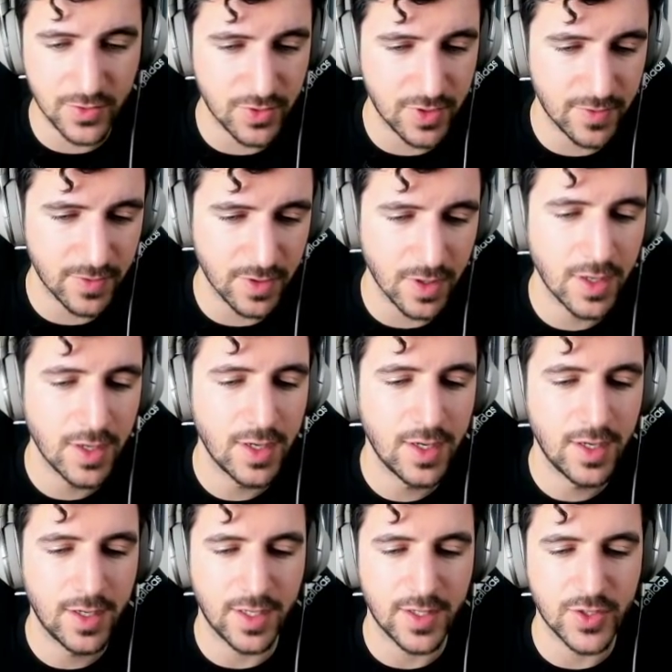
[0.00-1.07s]
Reaver
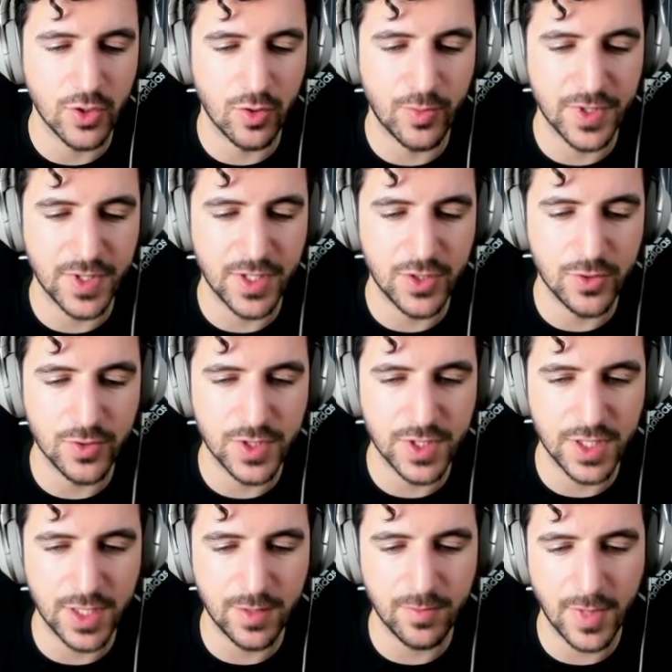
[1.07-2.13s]
is all pretty
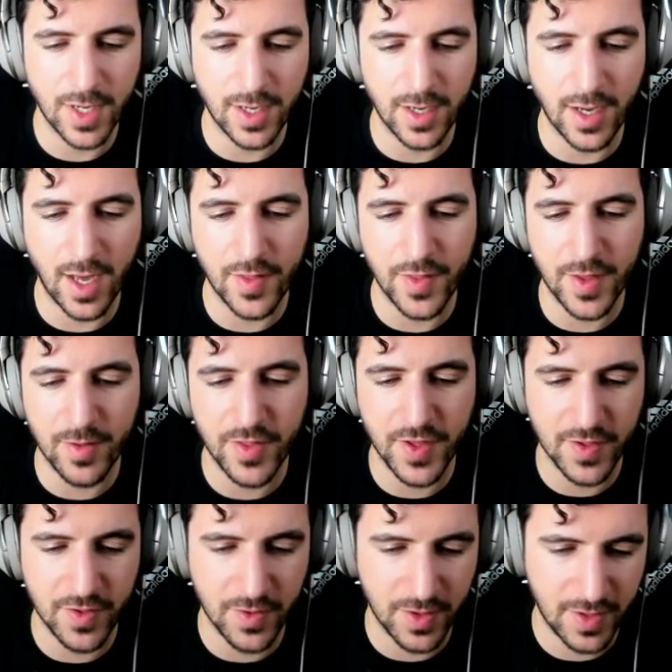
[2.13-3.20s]
juicy.
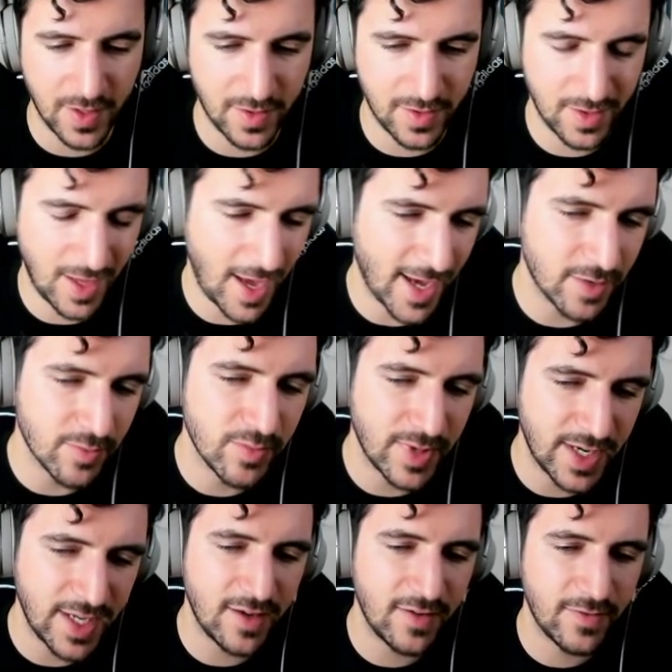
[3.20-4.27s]
I can
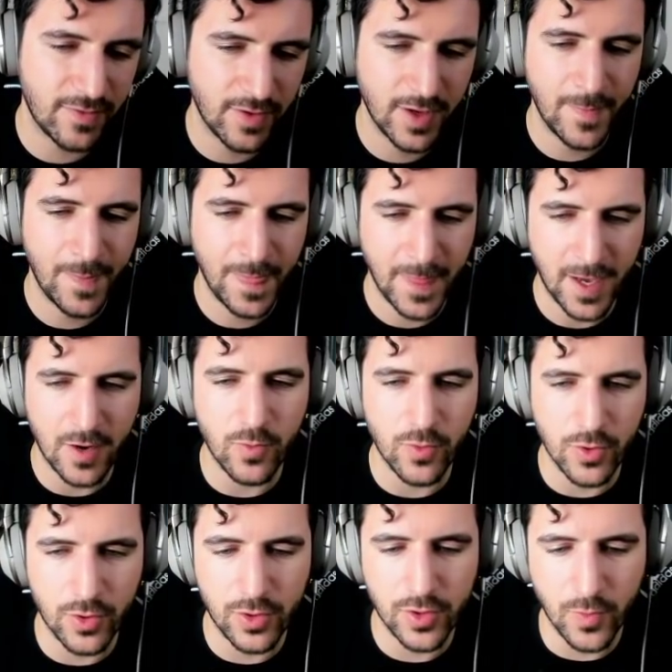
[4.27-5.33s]
believe a
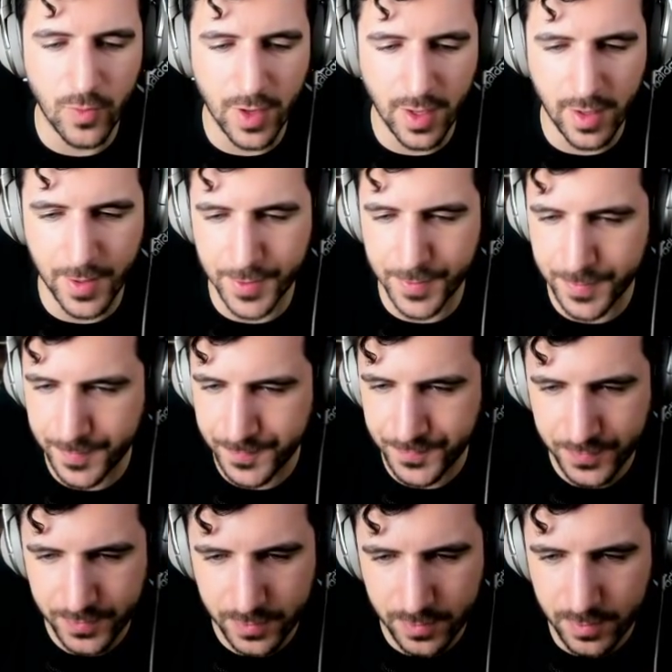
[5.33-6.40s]
world where,
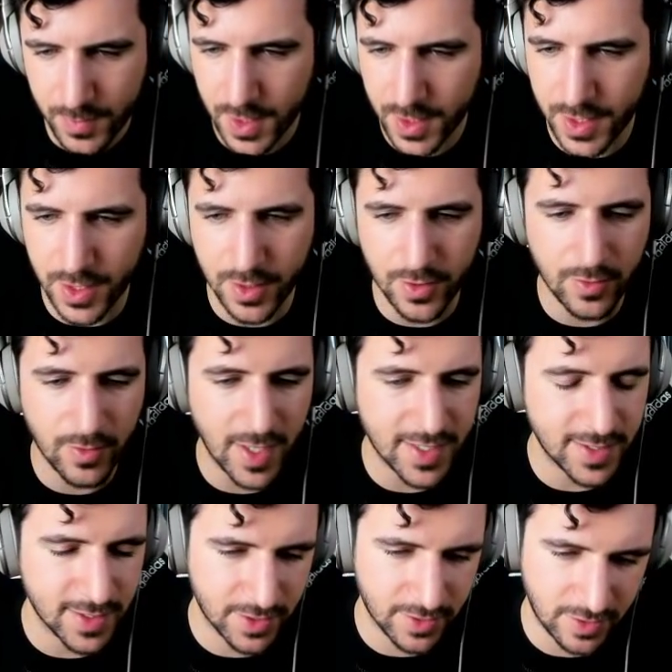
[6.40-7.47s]
you know,
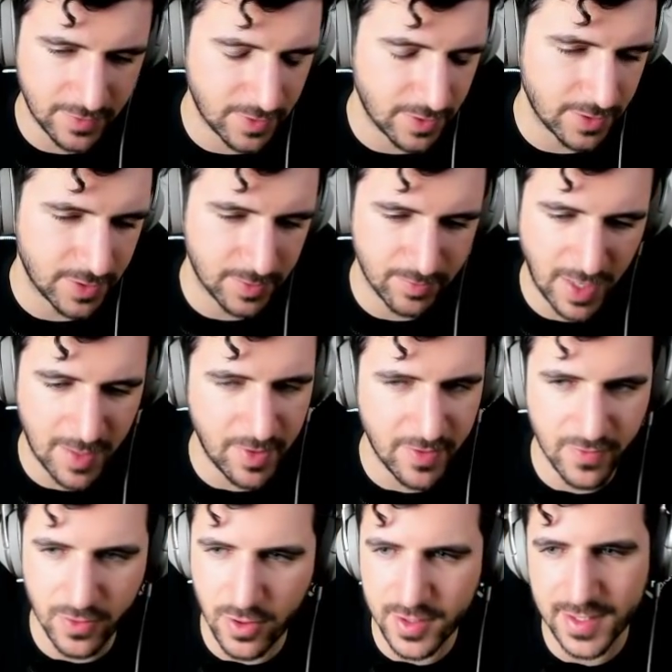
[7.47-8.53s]
Essence Reaver might be
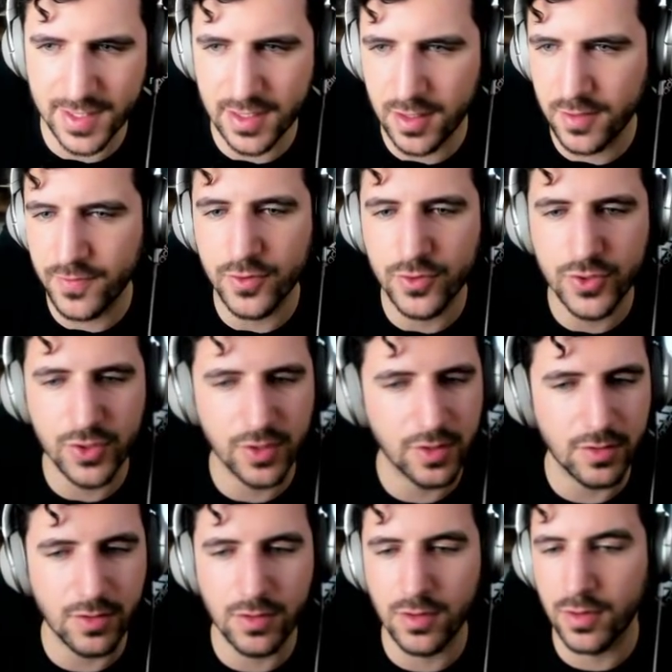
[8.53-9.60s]
forgotten in the future,
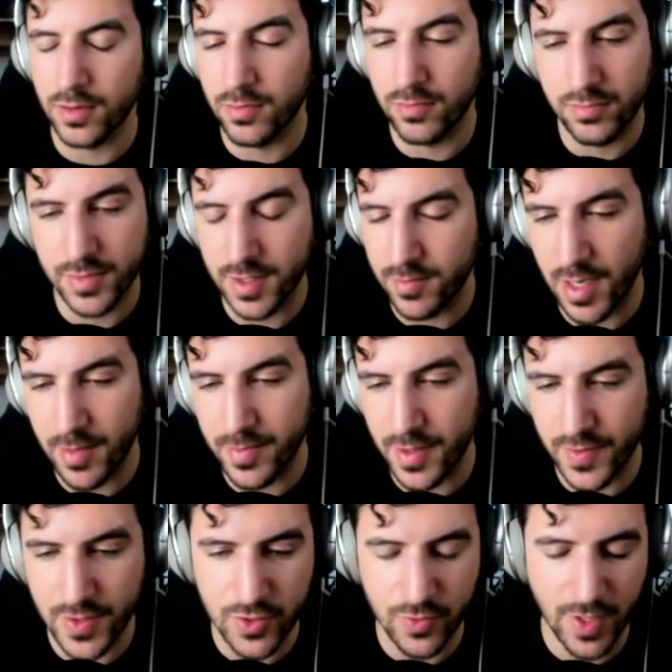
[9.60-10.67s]
or there might be
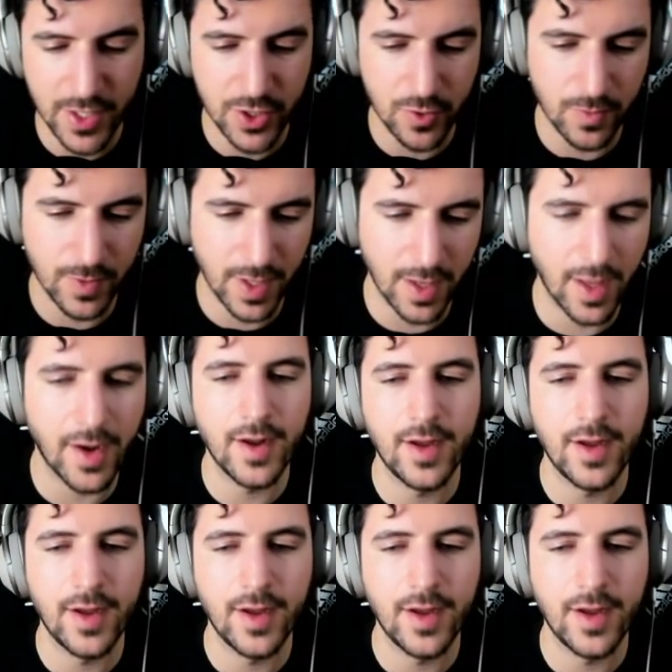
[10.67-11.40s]
a situation where,